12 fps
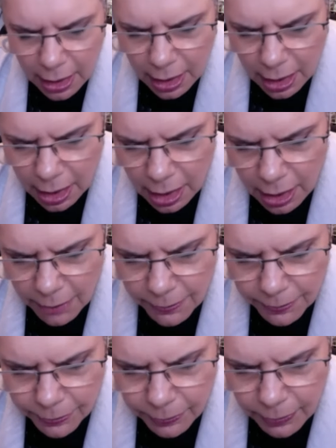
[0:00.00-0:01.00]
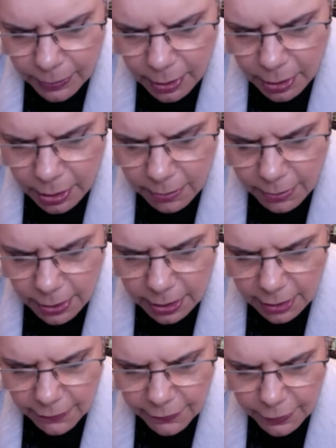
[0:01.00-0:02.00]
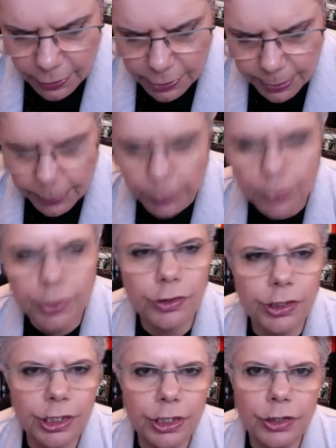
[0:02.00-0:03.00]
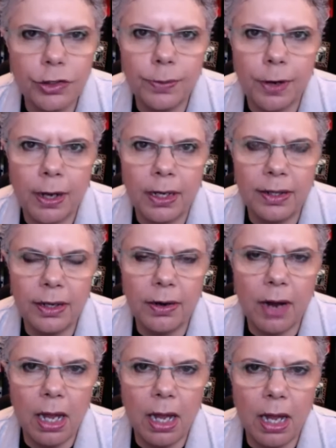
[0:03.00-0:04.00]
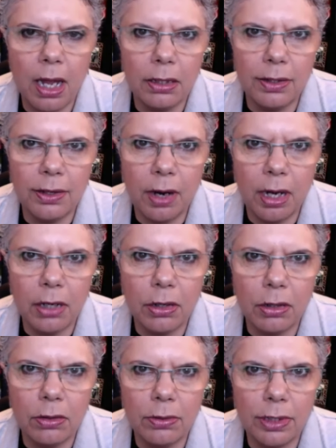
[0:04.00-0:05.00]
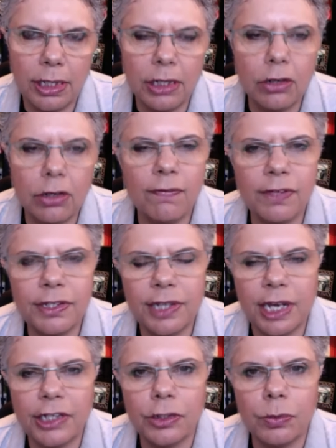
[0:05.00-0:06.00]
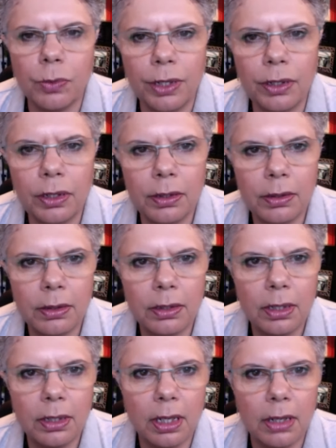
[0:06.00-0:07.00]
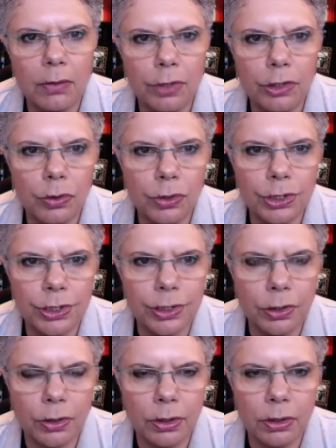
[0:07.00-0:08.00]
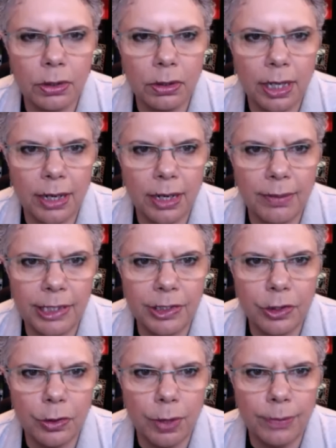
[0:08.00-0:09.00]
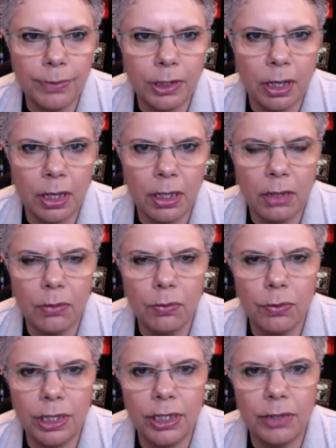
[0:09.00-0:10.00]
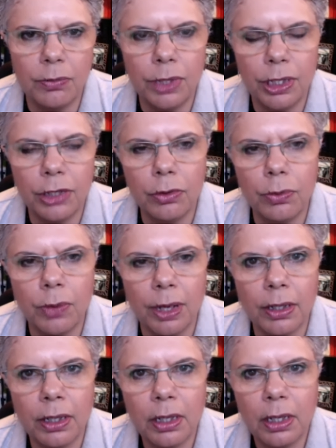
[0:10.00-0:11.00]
But I think for those people who are interested in Umarella, there are in conversation with resources on the MSO website, a really, really good one